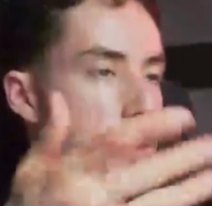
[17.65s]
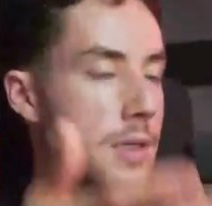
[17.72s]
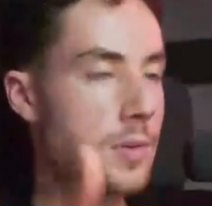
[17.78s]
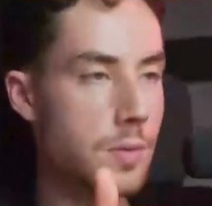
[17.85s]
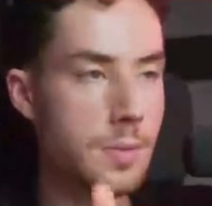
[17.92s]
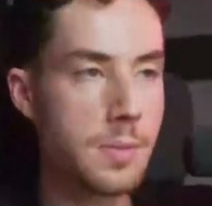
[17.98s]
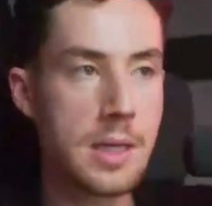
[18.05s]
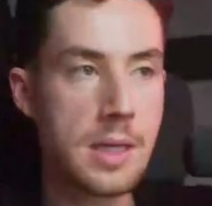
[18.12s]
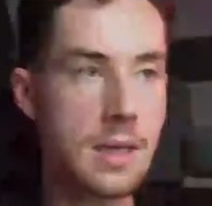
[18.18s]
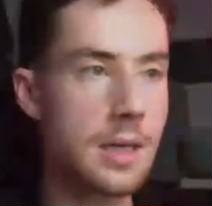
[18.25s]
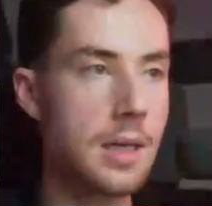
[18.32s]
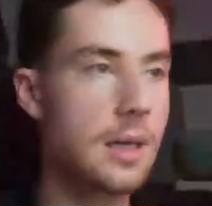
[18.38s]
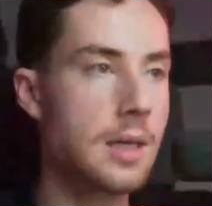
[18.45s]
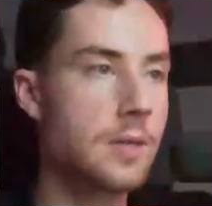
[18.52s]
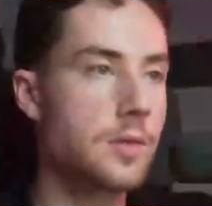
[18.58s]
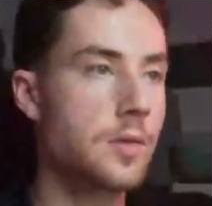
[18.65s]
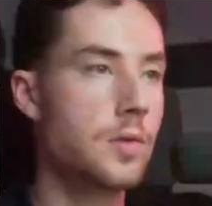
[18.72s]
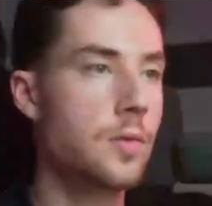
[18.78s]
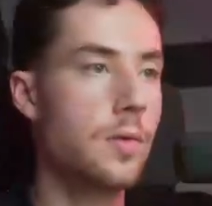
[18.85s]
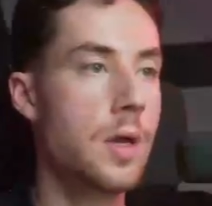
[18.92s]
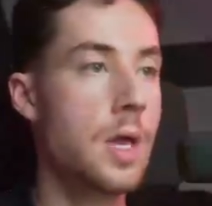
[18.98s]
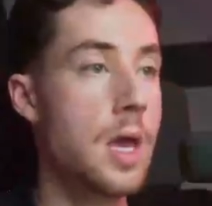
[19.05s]
This would be needed
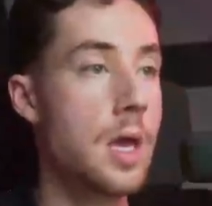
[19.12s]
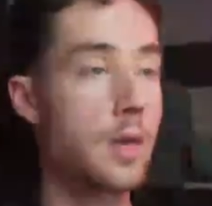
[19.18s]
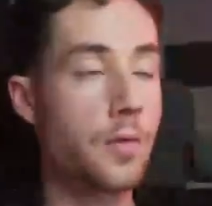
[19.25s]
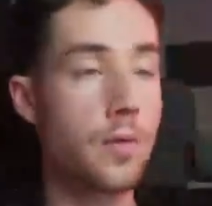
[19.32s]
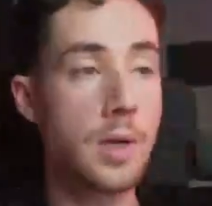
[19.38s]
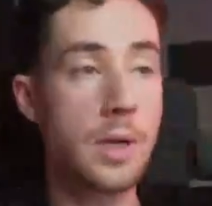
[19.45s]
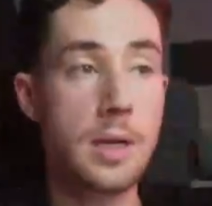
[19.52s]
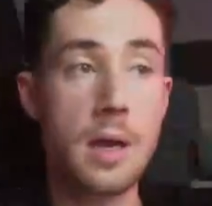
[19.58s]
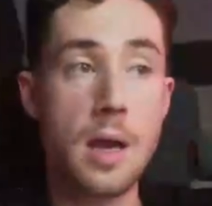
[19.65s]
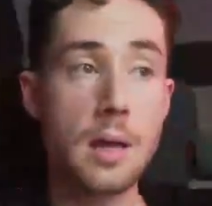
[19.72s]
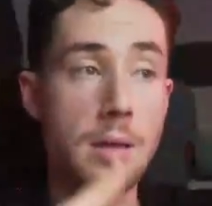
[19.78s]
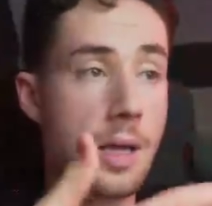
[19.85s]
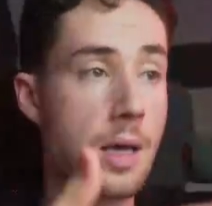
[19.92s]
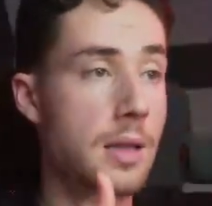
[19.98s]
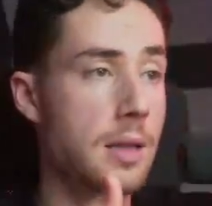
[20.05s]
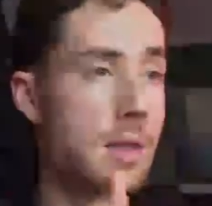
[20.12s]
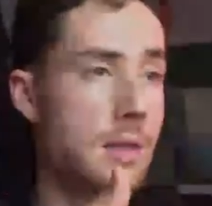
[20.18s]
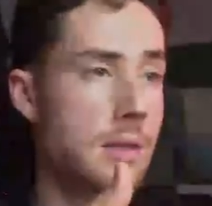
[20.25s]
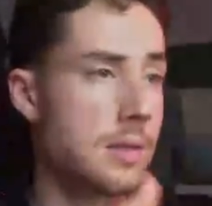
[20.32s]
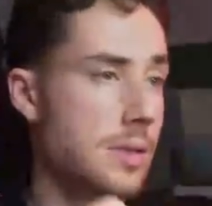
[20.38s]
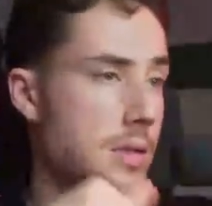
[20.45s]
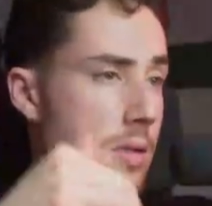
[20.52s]
to create a lot of
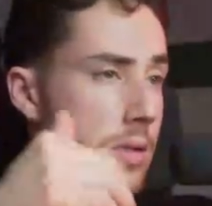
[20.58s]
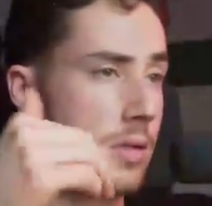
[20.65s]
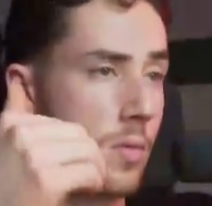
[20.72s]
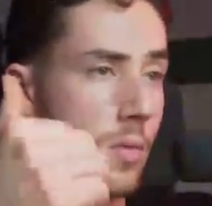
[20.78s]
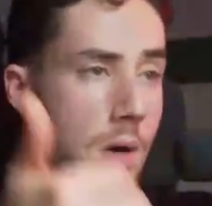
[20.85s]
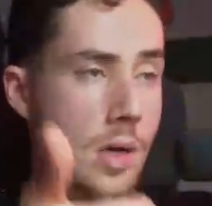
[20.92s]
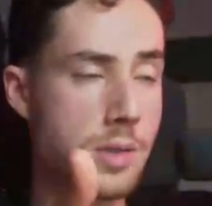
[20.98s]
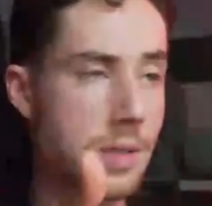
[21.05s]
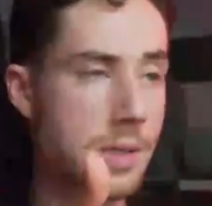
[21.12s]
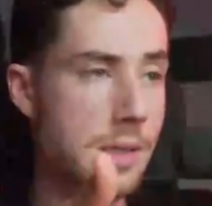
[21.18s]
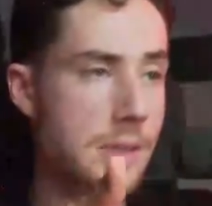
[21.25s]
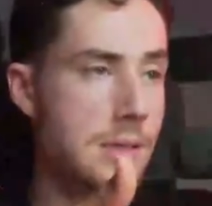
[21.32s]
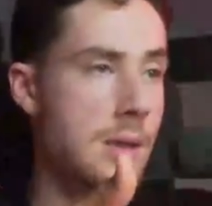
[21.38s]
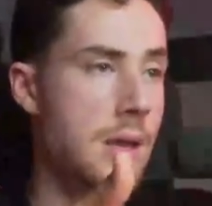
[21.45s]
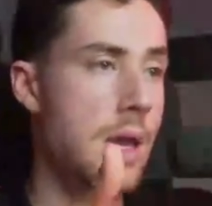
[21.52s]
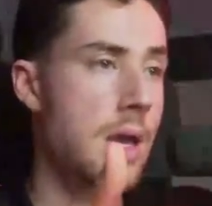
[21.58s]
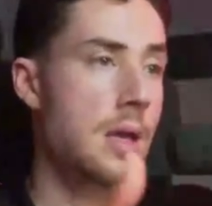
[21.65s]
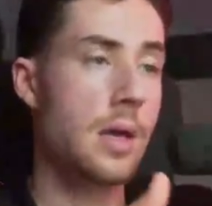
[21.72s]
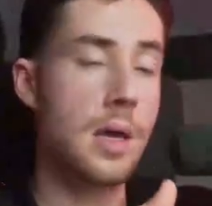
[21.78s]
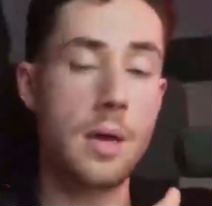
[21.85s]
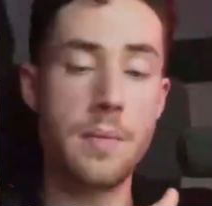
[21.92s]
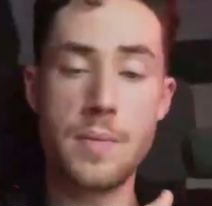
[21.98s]
things such as watch lists,
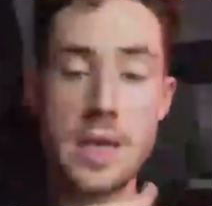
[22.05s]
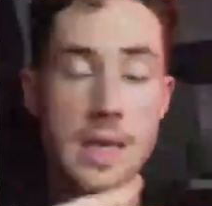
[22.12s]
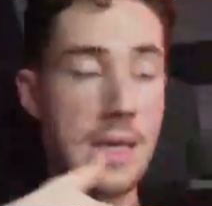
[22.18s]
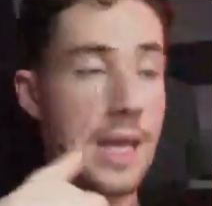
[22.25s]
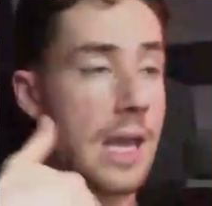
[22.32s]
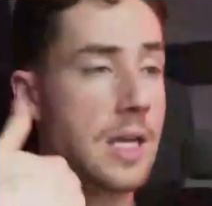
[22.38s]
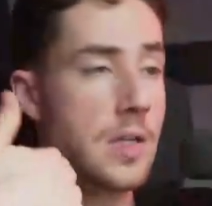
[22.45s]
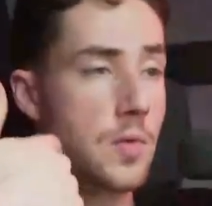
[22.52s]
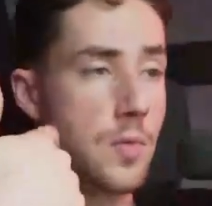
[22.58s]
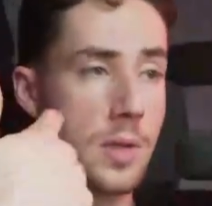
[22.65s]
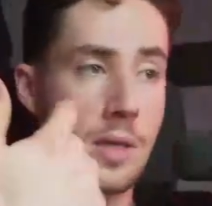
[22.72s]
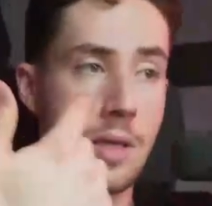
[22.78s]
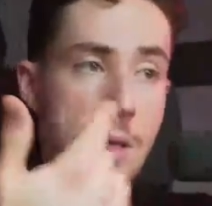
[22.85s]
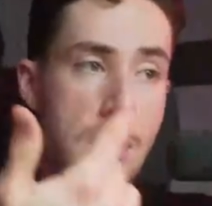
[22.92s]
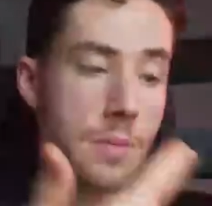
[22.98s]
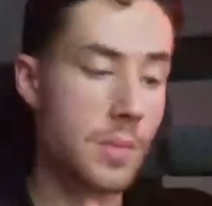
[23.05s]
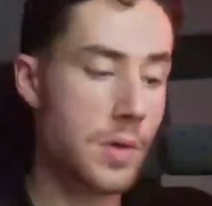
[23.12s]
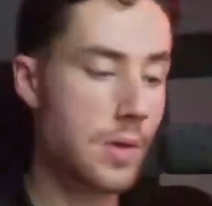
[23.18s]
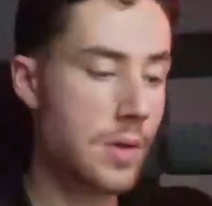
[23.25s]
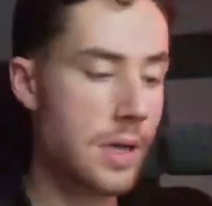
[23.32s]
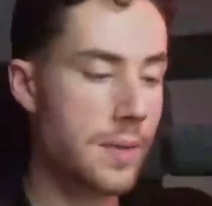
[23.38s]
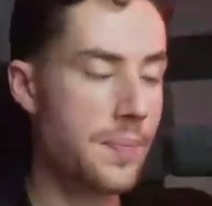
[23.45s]
uh, engage with the
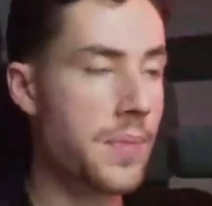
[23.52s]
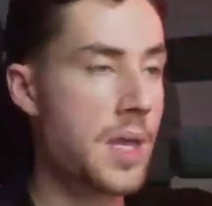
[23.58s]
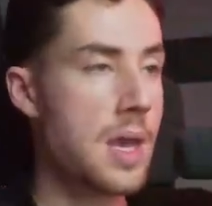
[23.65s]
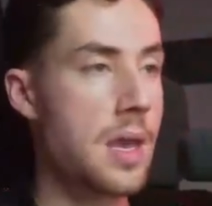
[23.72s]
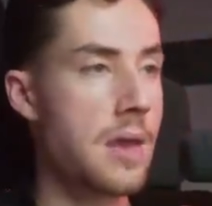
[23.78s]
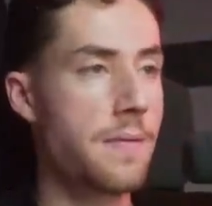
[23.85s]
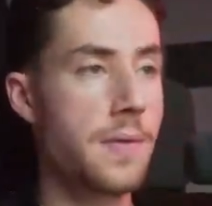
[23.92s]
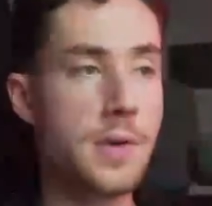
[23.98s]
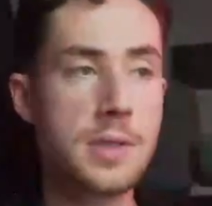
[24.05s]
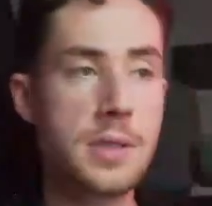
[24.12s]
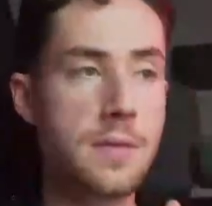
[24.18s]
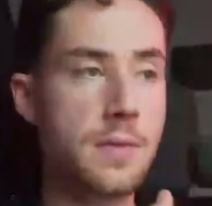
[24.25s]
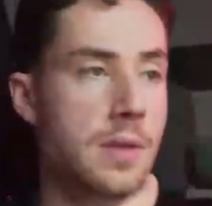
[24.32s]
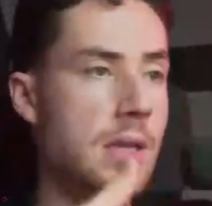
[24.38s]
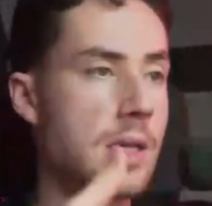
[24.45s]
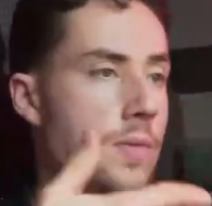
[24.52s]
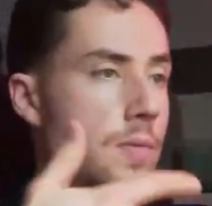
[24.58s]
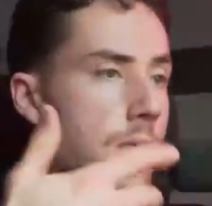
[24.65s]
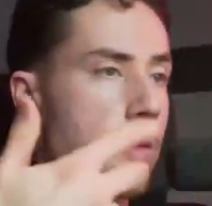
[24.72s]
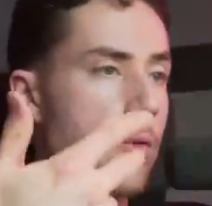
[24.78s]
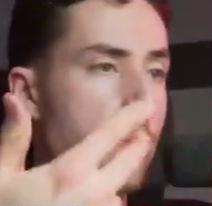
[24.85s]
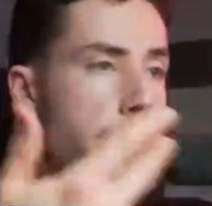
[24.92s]
community, various different things
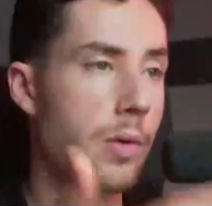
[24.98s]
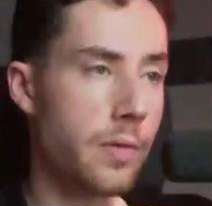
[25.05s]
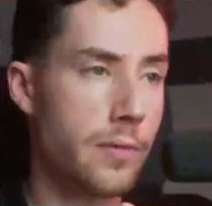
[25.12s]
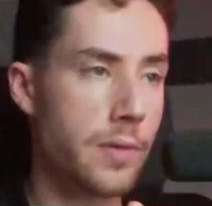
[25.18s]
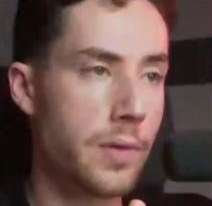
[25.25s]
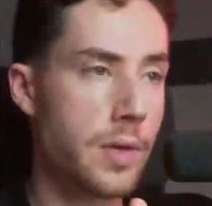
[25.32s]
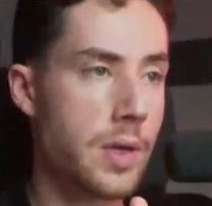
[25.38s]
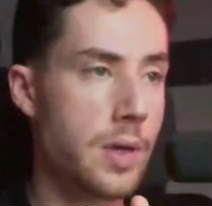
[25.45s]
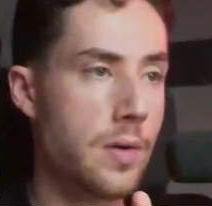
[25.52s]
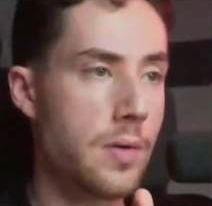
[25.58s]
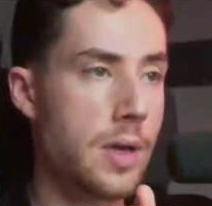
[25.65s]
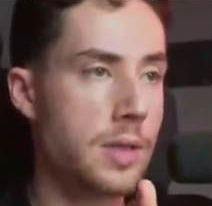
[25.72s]
with your portfolio.